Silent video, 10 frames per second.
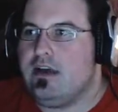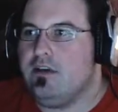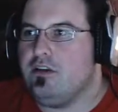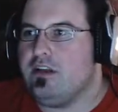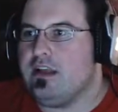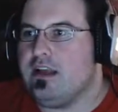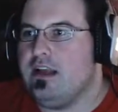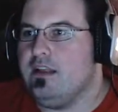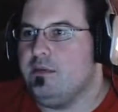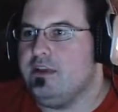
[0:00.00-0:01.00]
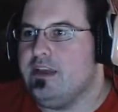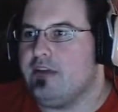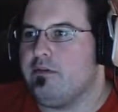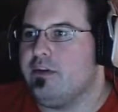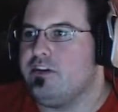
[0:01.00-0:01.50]
Now you look like a Halloween
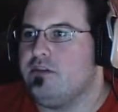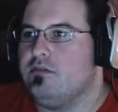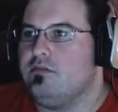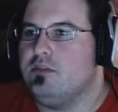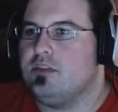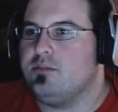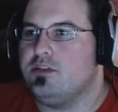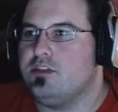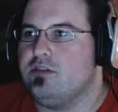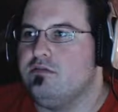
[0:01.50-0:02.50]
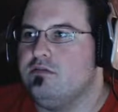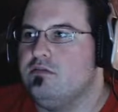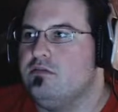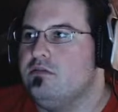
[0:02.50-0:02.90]
decoration. What's up with you?